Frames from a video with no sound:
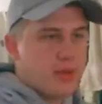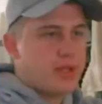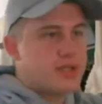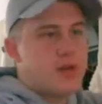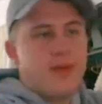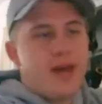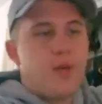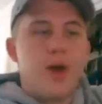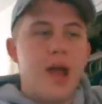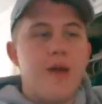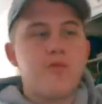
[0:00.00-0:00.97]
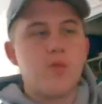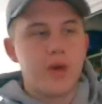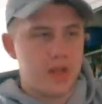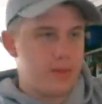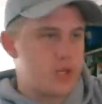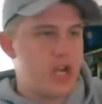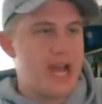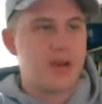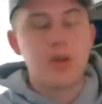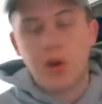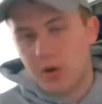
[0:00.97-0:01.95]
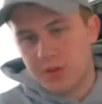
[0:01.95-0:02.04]
able to, so that way everyone in the chat
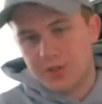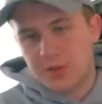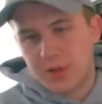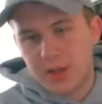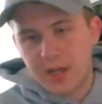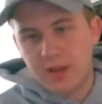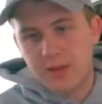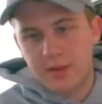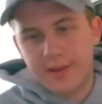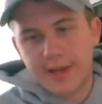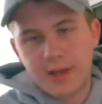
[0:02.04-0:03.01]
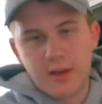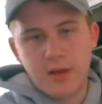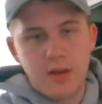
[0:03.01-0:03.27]
could also click the link.